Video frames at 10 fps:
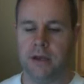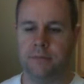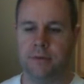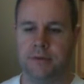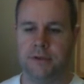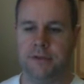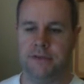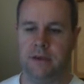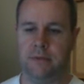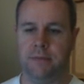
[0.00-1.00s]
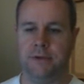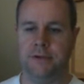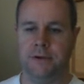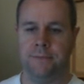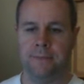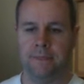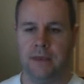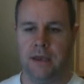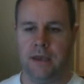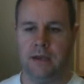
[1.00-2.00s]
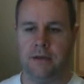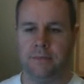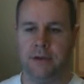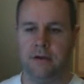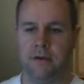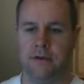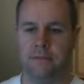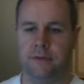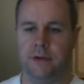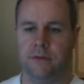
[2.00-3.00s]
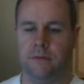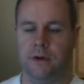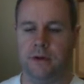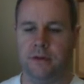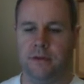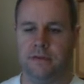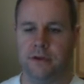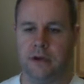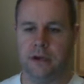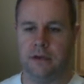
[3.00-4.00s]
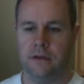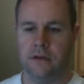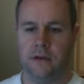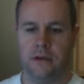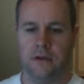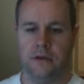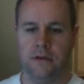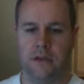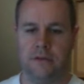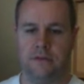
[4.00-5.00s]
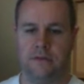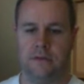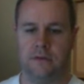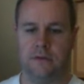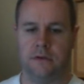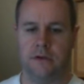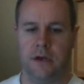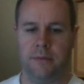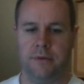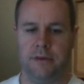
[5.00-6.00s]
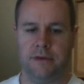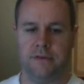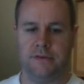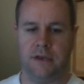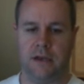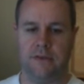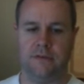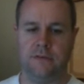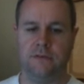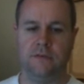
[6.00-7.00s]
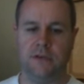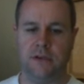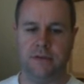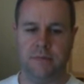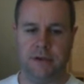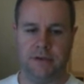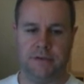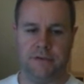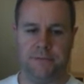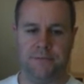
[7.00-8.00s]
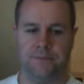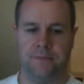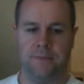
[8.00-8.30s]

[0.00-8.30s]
applying both to the same image. And up here, if we didn't want this guy, let's copy this, add Susie to the mix.